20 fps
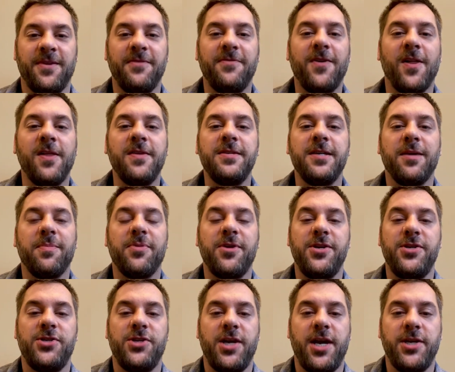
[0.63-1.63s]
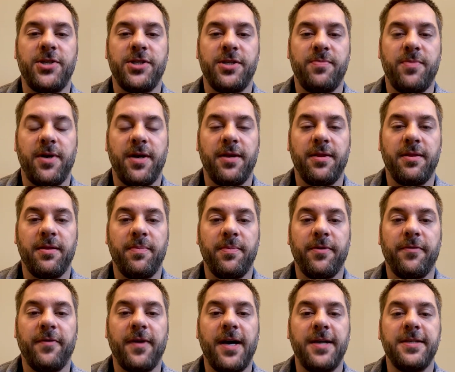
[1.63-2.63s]
Volunteer Appreciation Month
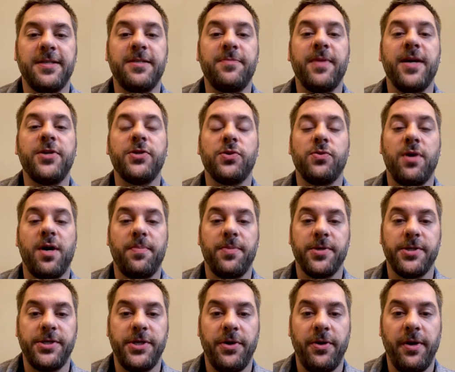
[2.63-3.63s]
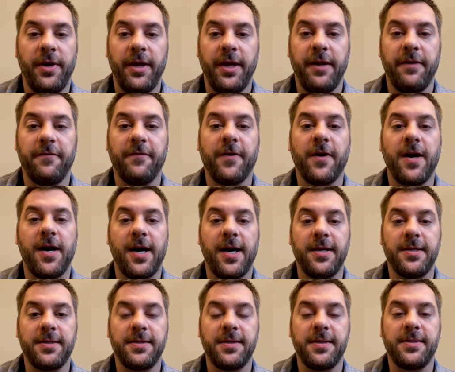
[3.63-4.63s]
provides a special opportunity for
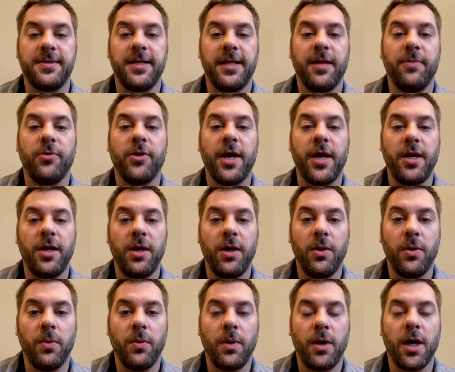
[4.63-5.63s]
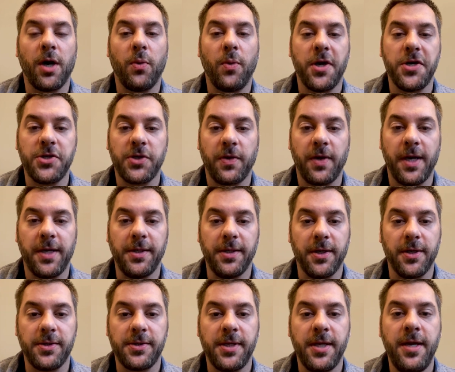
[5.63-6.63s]
us to celebrate you, our wish
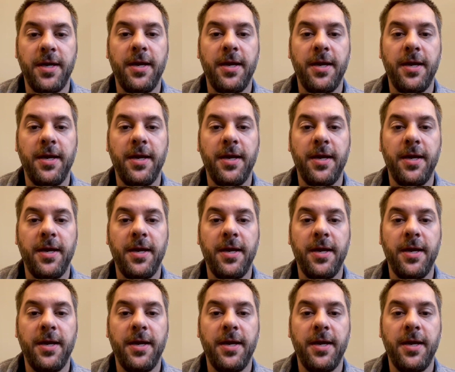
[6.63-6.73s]
granters,